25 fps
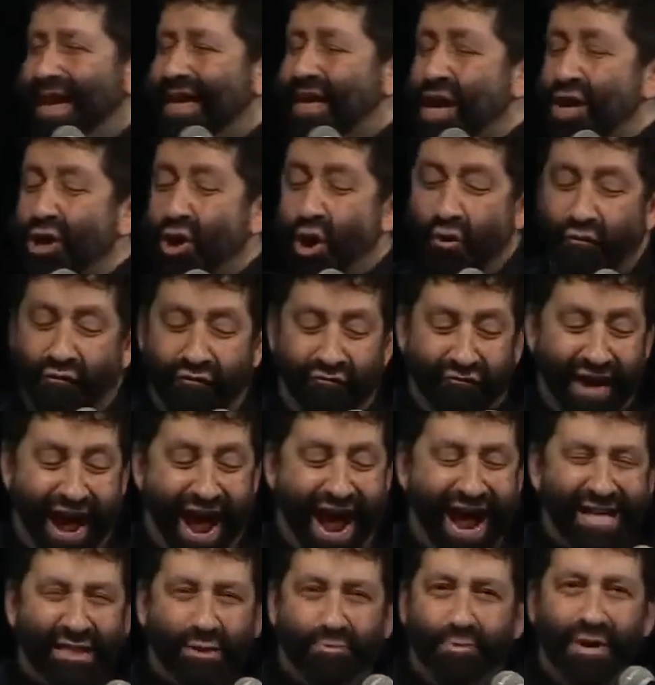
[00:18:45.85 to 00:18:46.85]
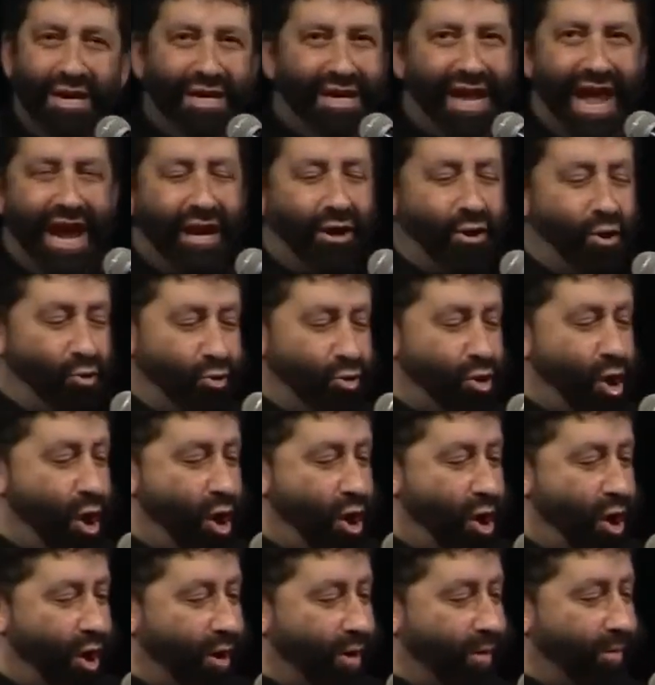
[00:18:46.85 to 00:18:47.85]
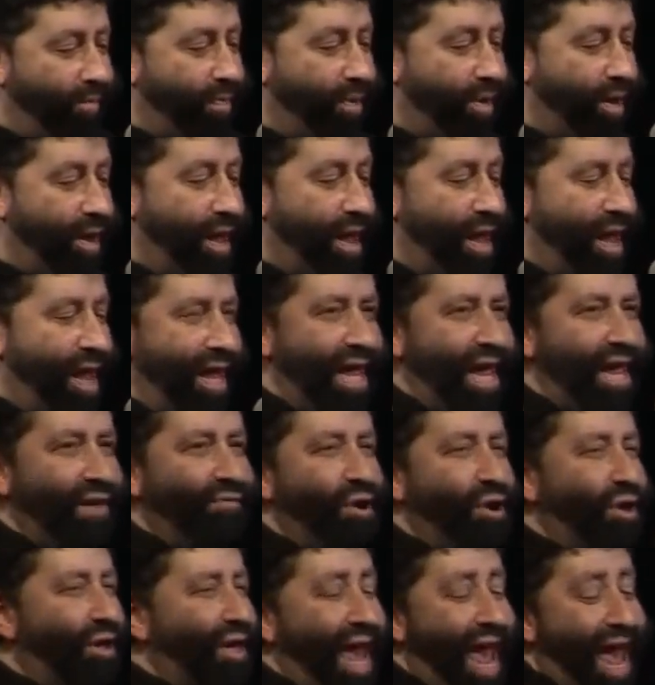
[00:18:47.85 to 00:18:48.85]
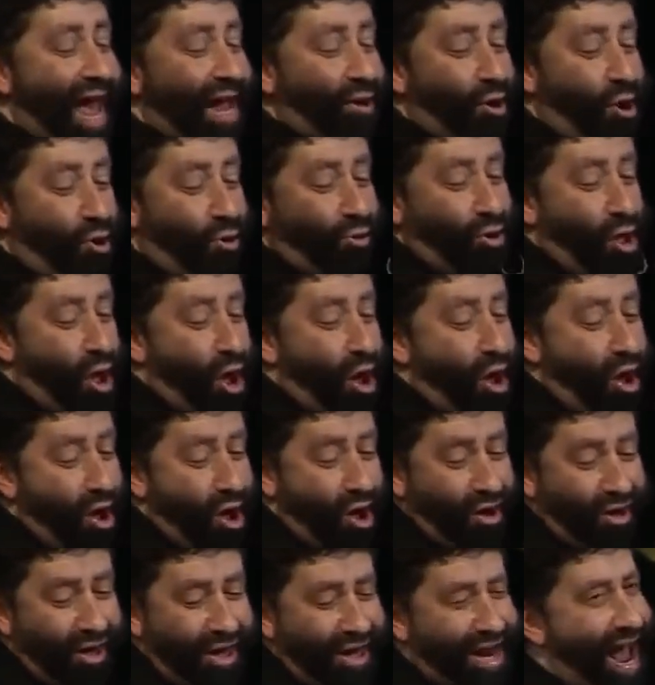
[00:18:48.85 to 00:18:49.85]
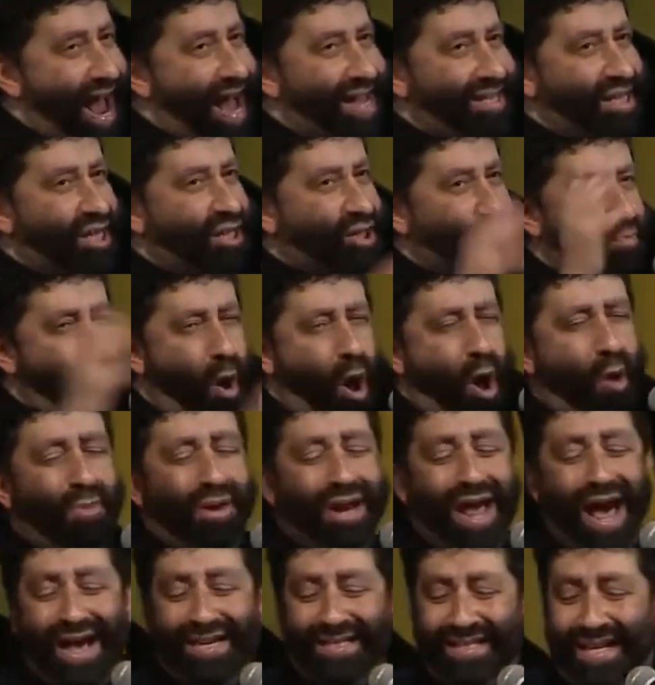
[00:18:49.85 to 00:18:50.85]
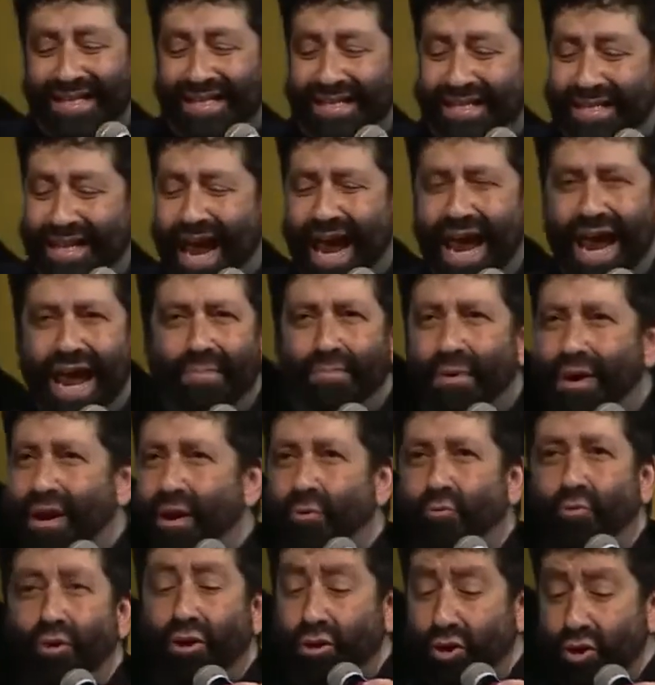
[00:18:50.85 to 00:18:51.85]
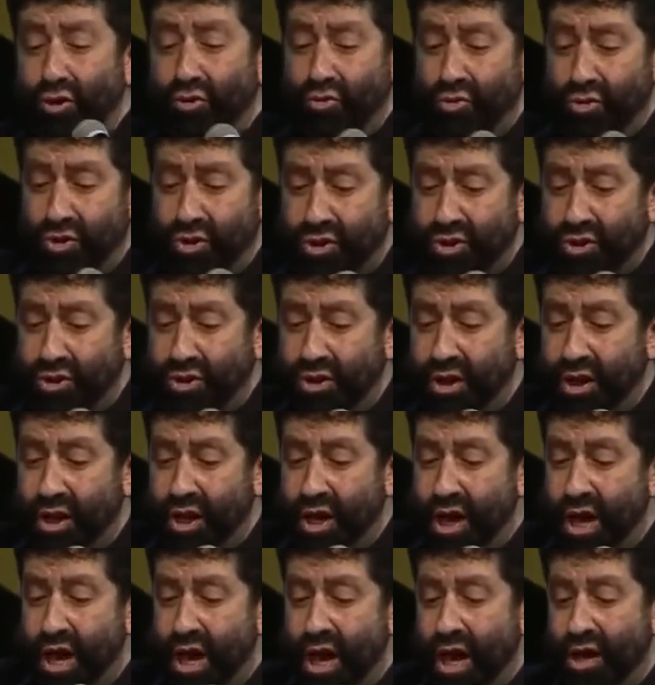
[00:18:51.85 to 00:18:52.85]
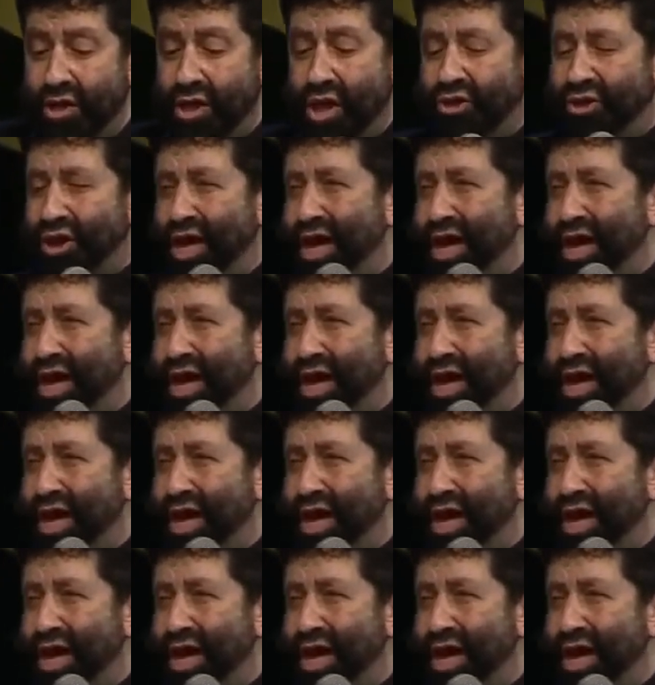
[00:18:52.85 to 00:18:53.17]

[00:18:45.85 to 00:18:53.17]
he can go fast, but he can't go long. Evil can't go long. It has its moment, has its day, but it will lose. The